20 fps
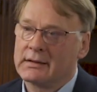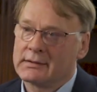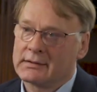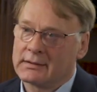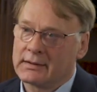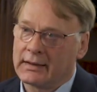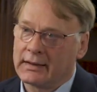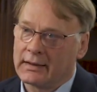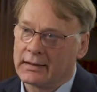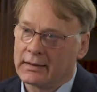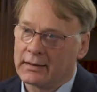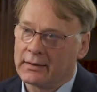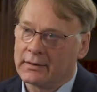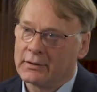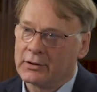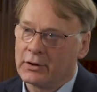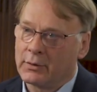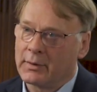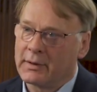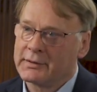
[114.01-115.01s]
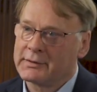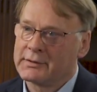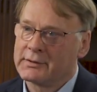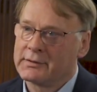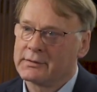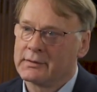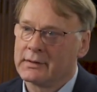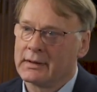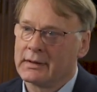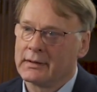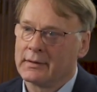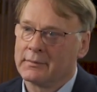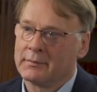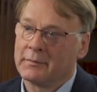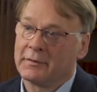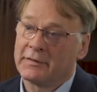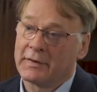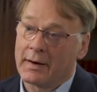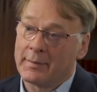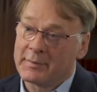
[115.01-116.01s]
the US
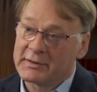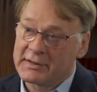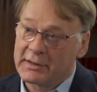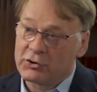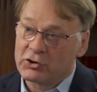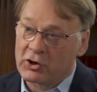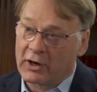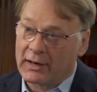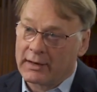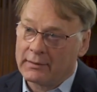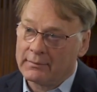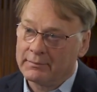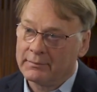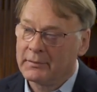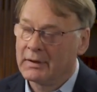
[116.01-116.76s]
pharmacy chain,